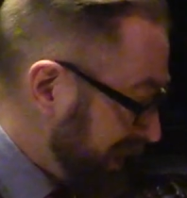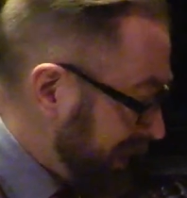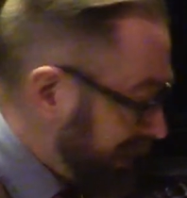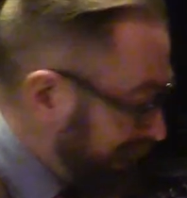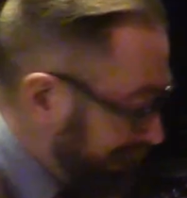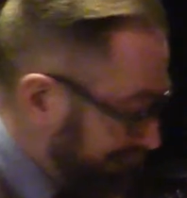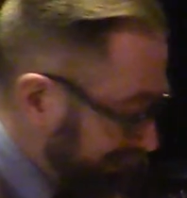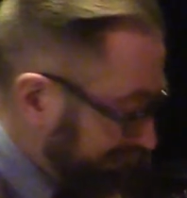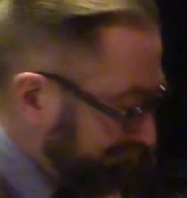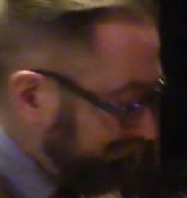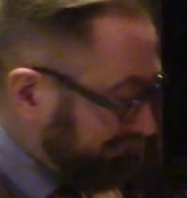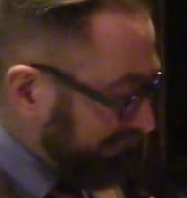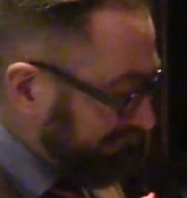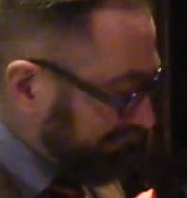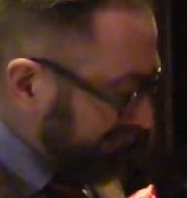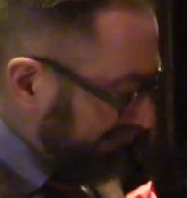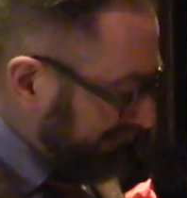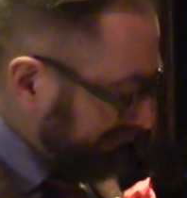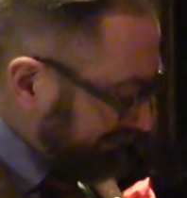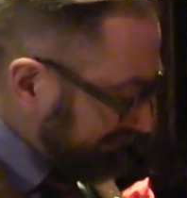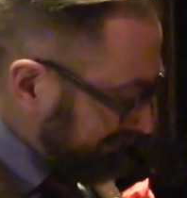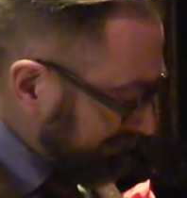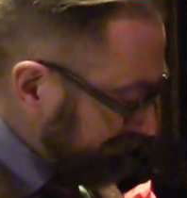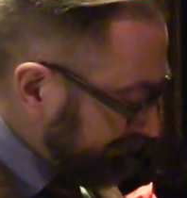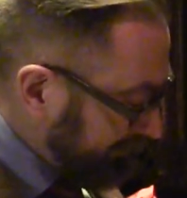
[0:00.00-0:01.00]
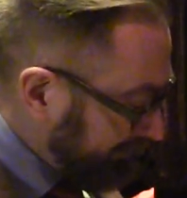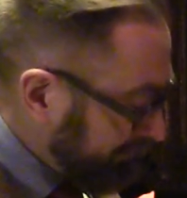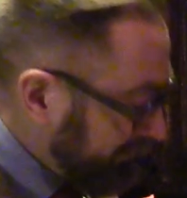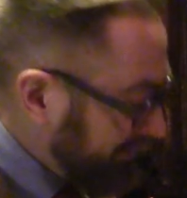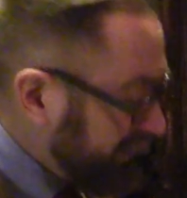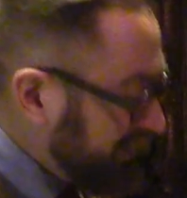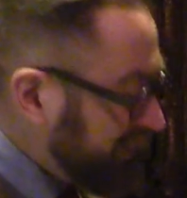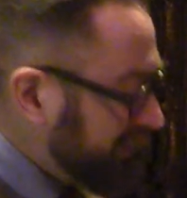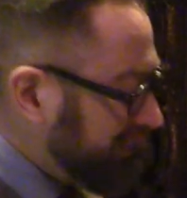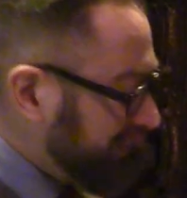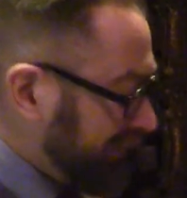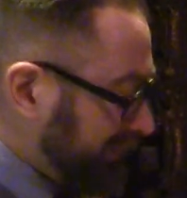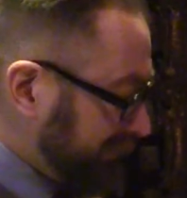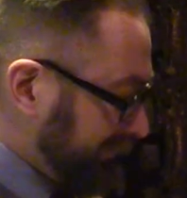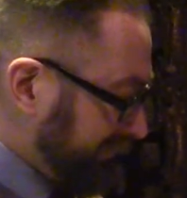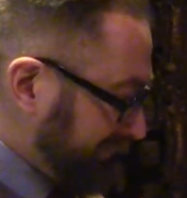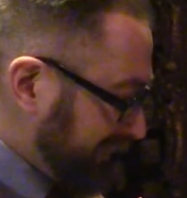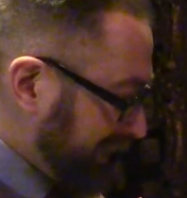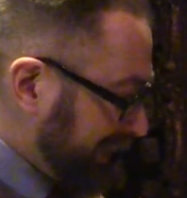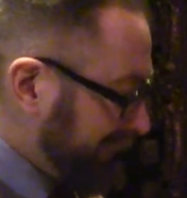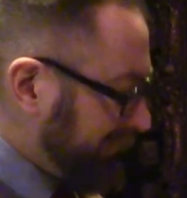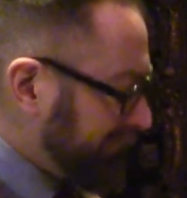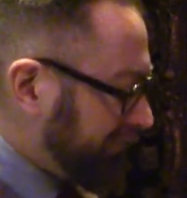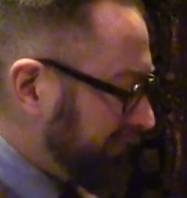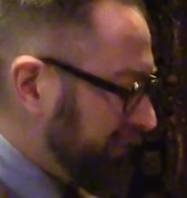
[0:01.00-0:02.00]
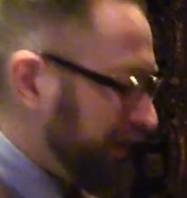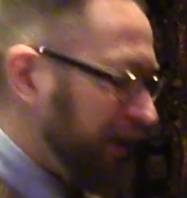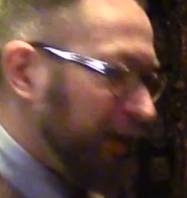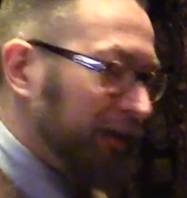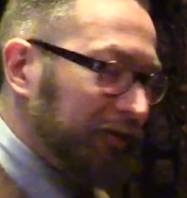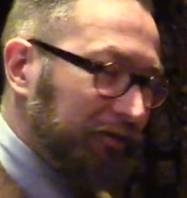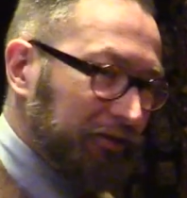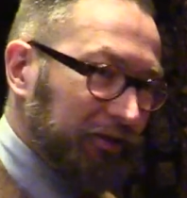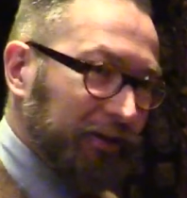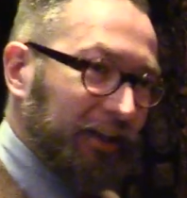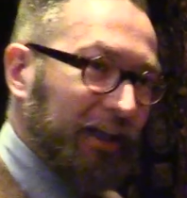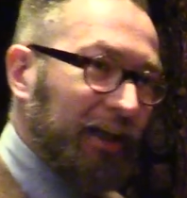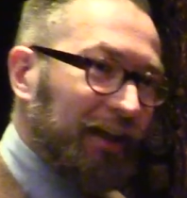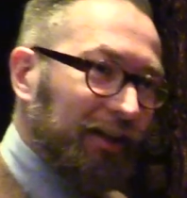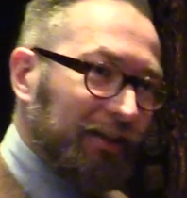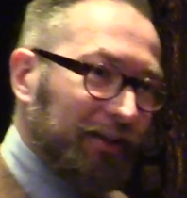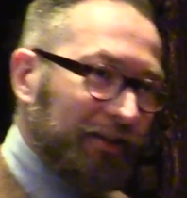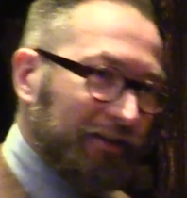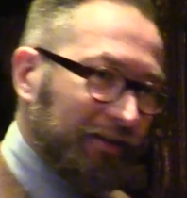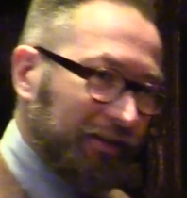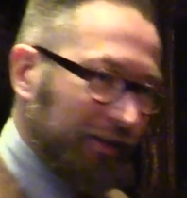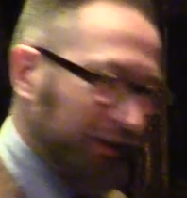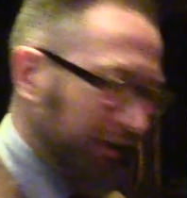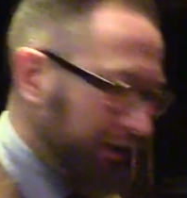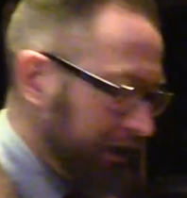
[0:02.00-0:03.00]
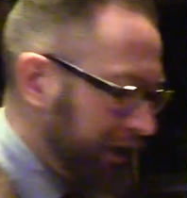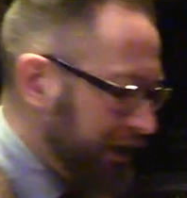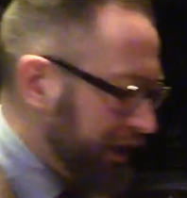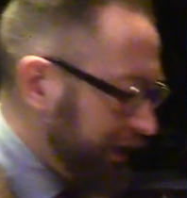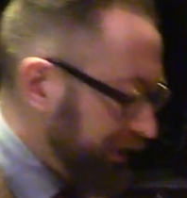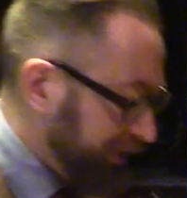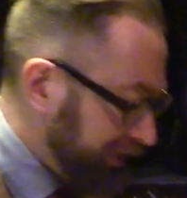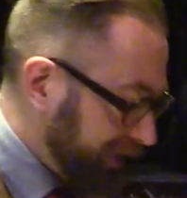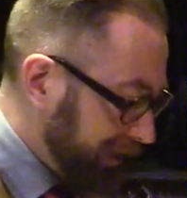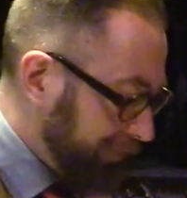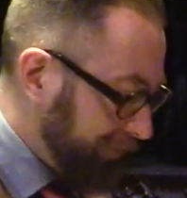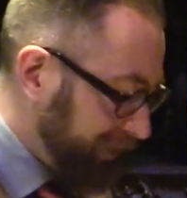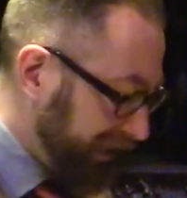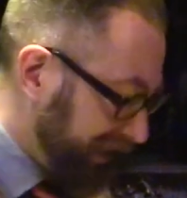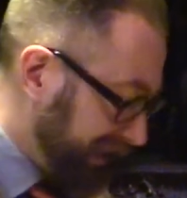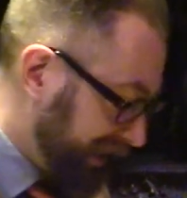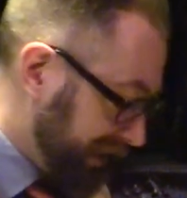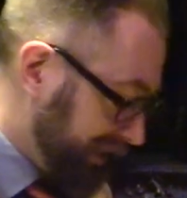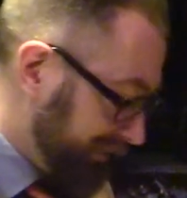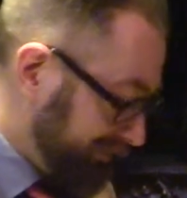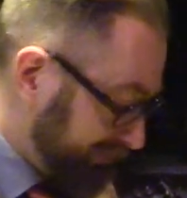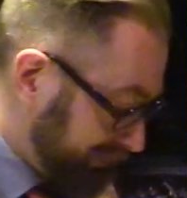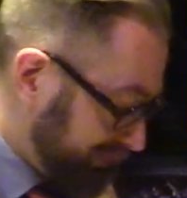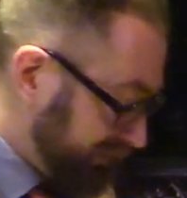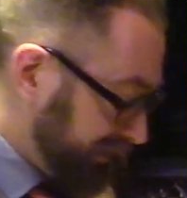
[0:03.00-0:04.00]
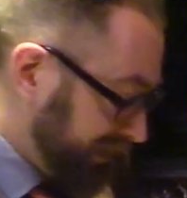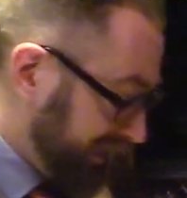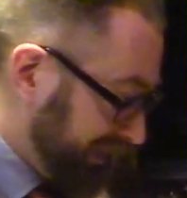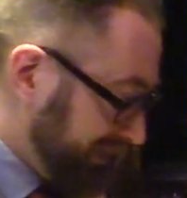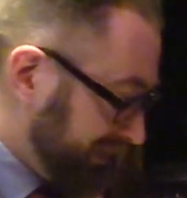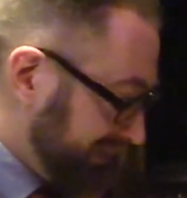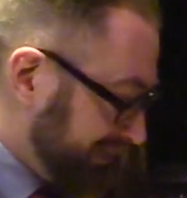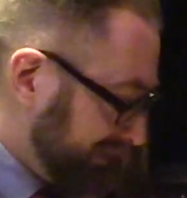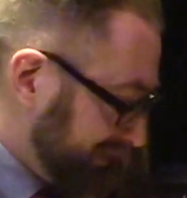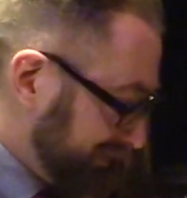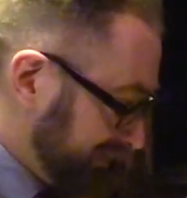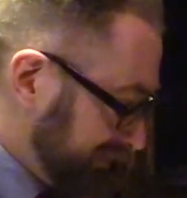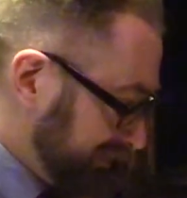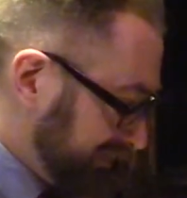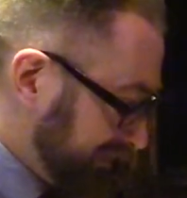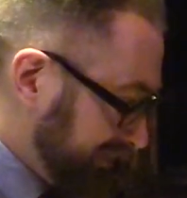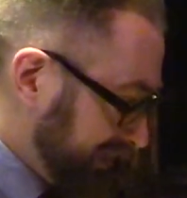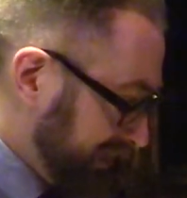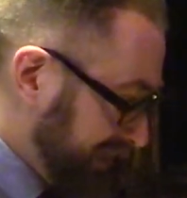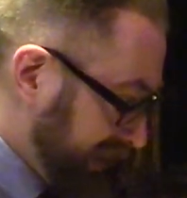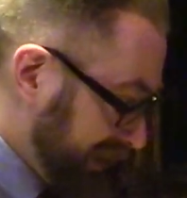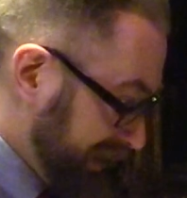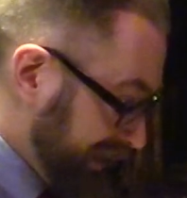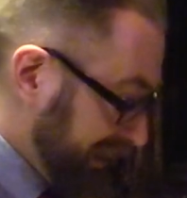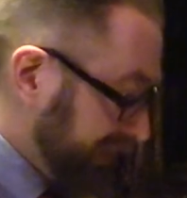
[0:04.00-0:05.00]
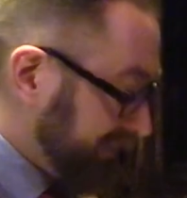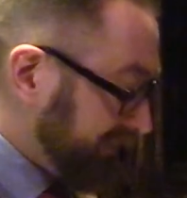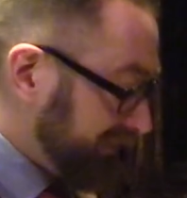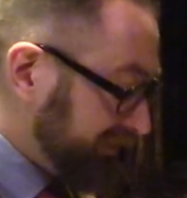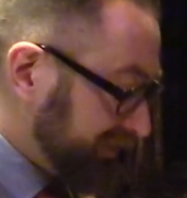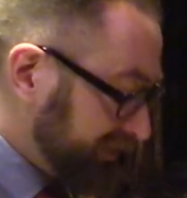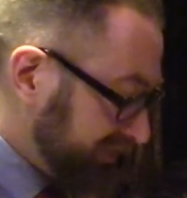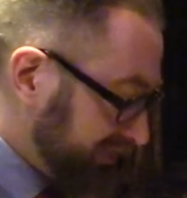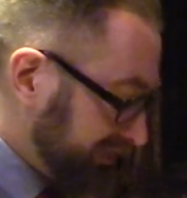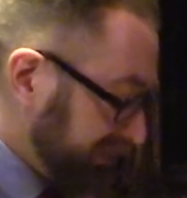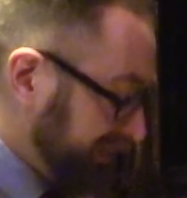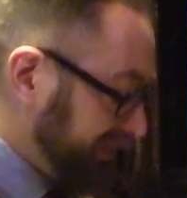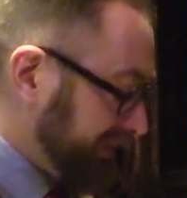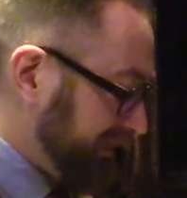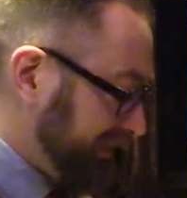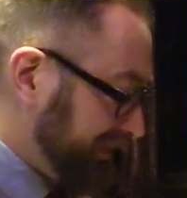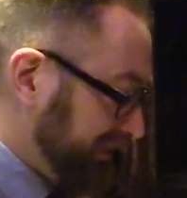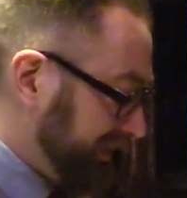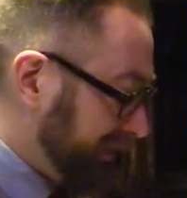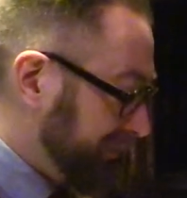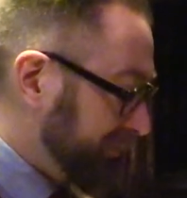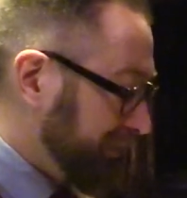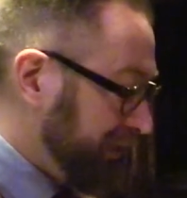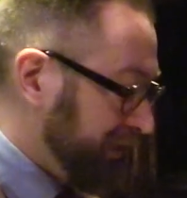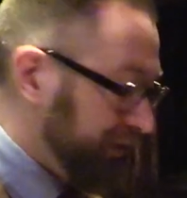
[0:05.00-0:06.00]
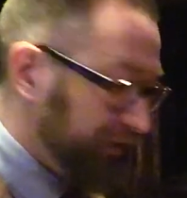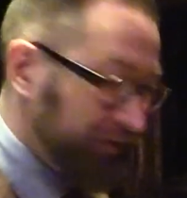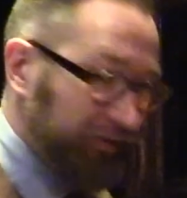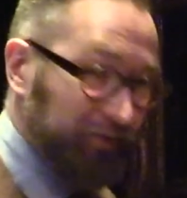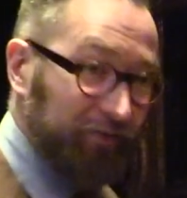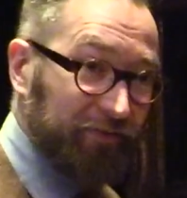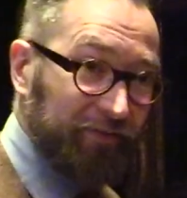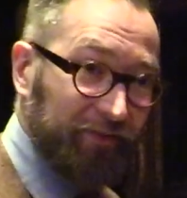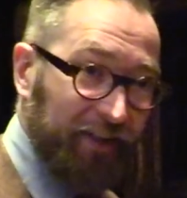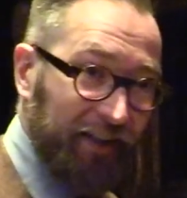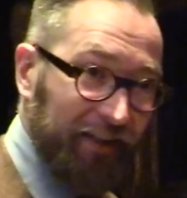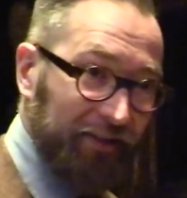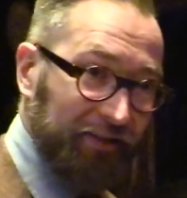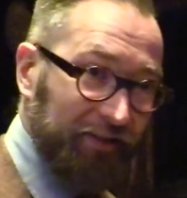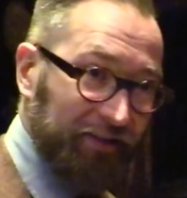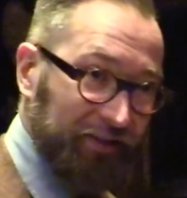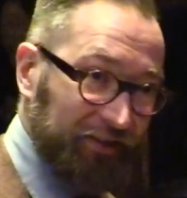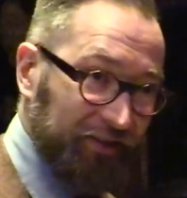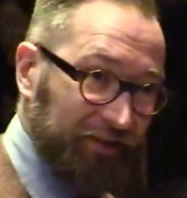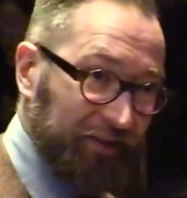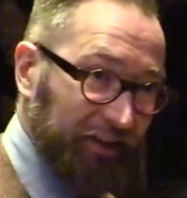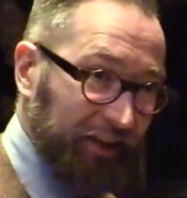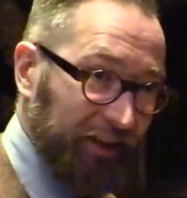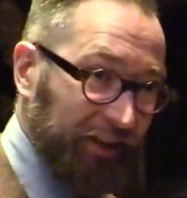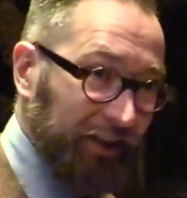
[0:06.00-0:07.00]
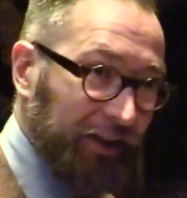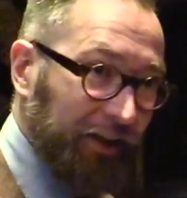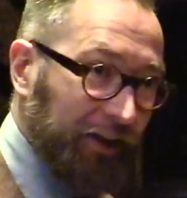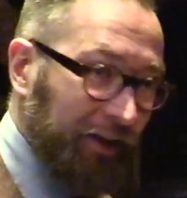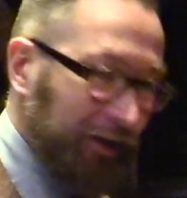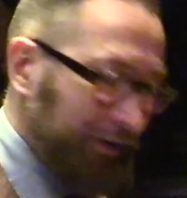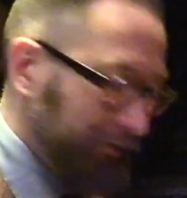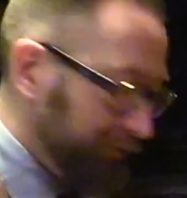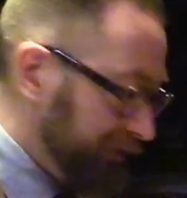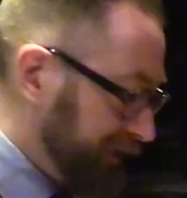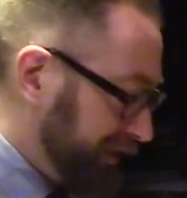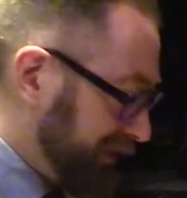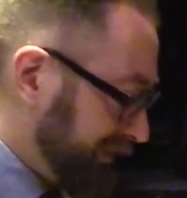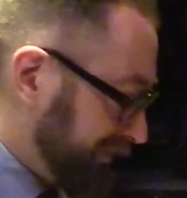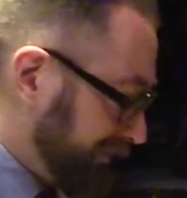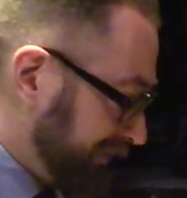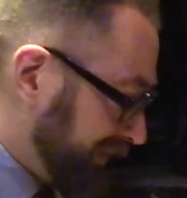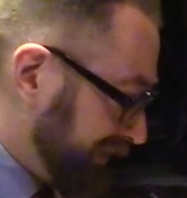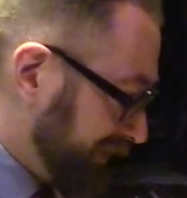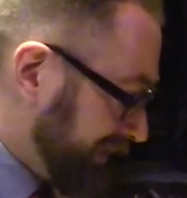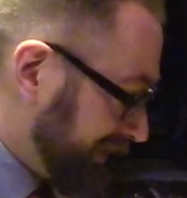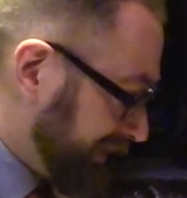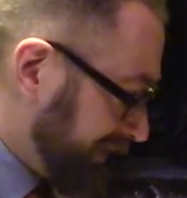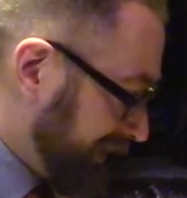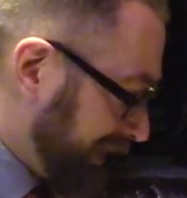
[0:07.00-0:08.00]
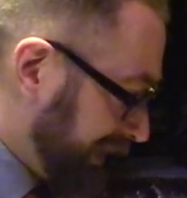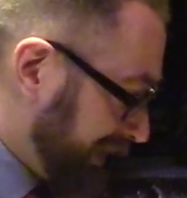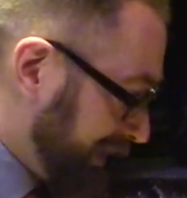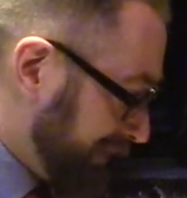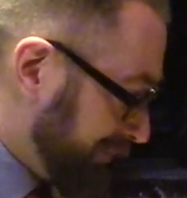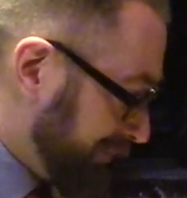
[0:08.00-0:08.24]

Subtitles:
And I think there's a feeling of that theatricality coming out in this chair. It's certainly a piece of fantasy rather than